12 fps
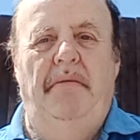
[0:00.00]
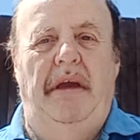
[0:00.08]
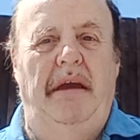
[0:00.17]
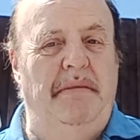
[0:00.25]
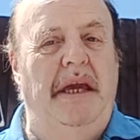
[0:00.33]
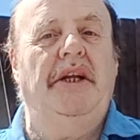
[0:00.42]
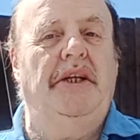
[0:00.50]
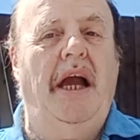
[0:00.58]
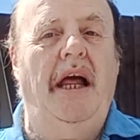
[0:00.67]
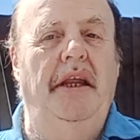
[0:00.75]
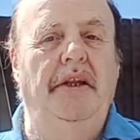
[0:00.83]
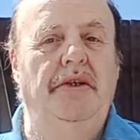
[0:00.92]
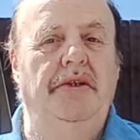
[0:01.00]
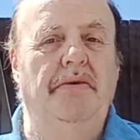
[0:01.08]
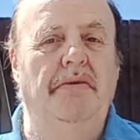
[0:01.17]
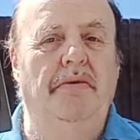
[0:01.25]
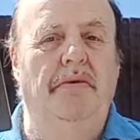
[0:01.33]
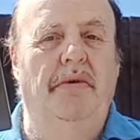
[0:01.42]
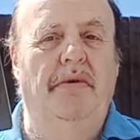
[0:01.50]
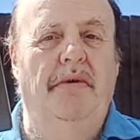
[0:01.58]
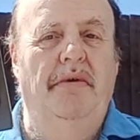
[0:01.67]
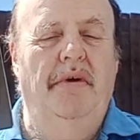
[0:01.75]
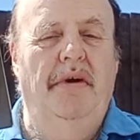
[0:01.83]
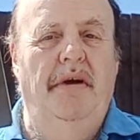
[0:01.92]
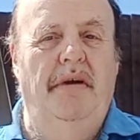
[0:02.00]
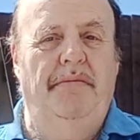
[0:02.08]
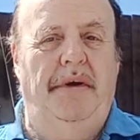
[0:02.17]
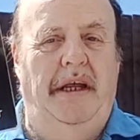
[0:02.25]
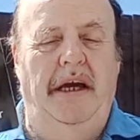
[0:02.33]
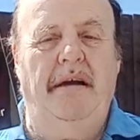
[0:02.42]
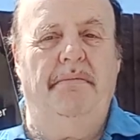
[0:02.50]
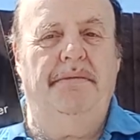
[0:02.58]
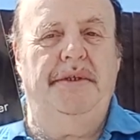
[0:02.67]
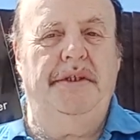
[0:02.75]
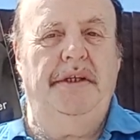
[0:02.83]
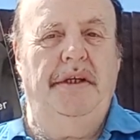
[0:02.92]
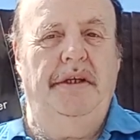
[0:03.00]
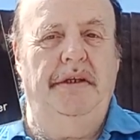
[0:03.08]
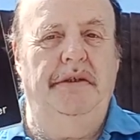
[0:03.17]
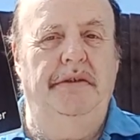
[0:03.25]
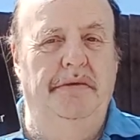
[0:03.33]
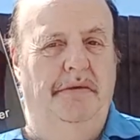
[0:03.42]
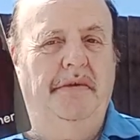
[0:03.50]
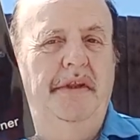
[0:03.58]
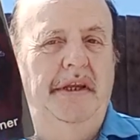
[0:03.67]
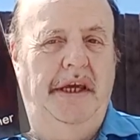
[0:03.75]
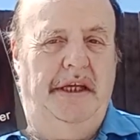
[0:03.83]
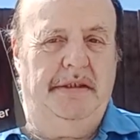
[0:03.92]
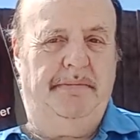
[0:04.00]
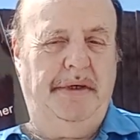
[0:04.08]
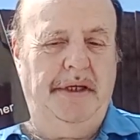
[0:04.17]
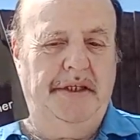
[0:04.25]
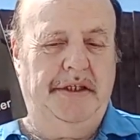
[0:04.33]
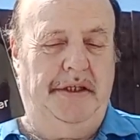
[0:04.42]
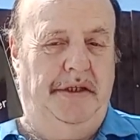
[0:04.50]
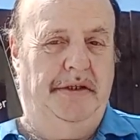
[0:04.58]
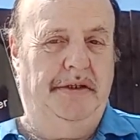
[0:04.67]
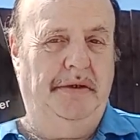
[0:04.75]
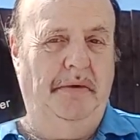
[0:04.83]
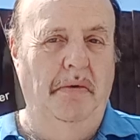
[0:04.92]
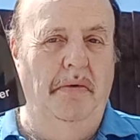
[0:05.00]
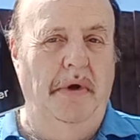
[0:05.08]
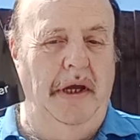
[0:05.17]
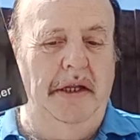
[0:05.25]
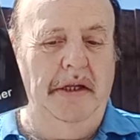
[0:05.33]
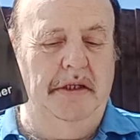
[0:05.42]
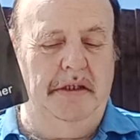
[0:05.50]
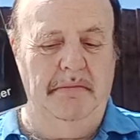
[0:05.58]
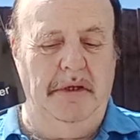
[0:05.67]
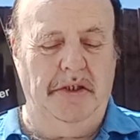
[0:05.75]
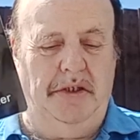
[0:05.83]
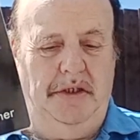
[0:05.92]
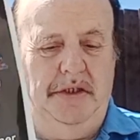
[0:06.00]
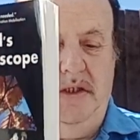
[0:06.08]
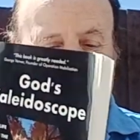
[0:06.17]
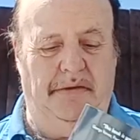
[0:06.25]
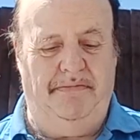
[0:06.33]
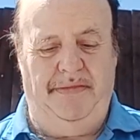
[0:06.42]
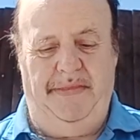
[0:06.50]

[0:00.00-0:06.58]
it may challenge you. Perhaps you're the next person to go into missions.